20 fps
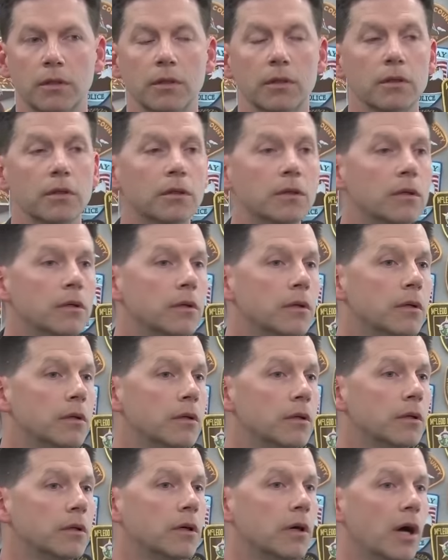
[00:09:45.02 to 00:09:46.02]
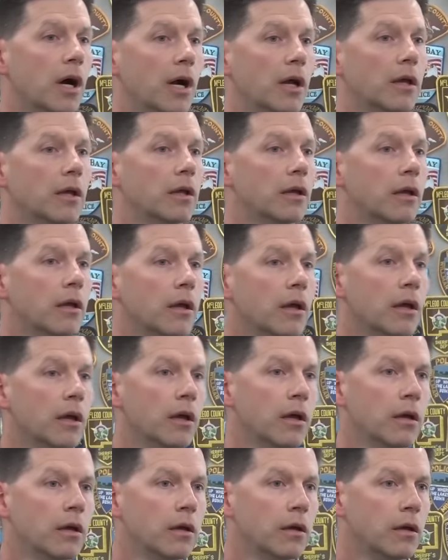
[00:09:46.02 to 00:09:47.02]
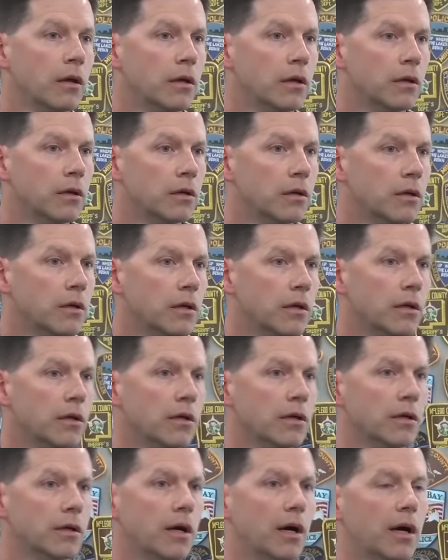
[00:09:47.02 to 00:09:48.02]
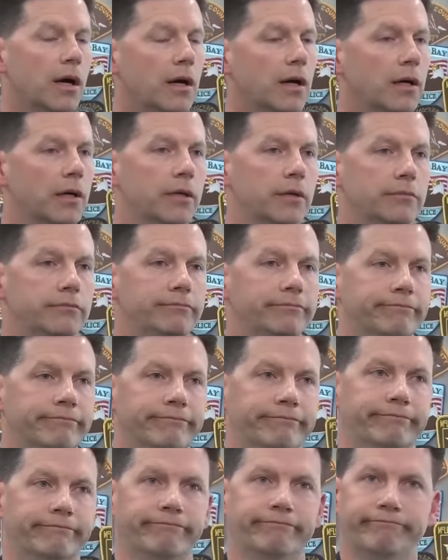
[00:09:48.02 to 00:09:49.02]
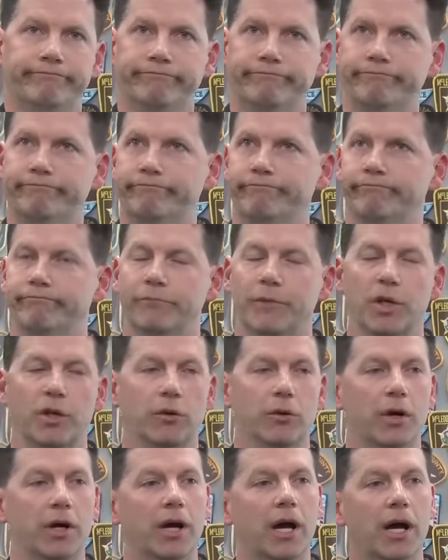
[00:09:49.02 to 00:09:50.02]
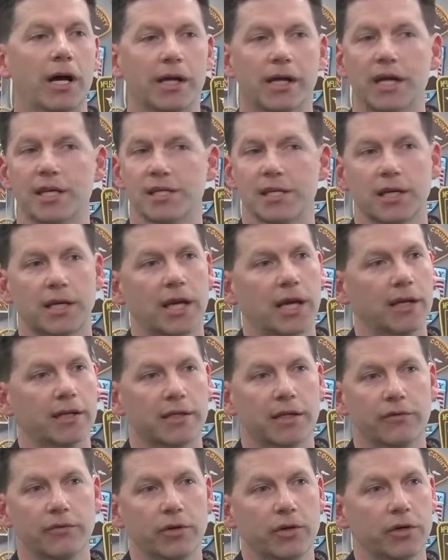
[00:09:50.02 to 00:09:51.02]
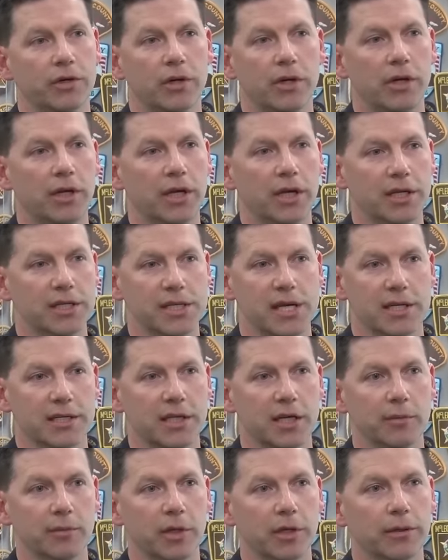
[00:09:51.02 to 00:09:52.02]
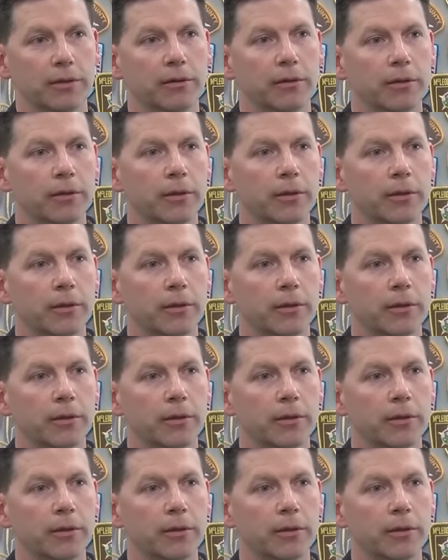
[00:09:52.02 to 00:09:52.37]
possibly file? Can you give us a timeline on when all this could happen? Uh, you know, I, I guess I can't give you a, an exact timeline.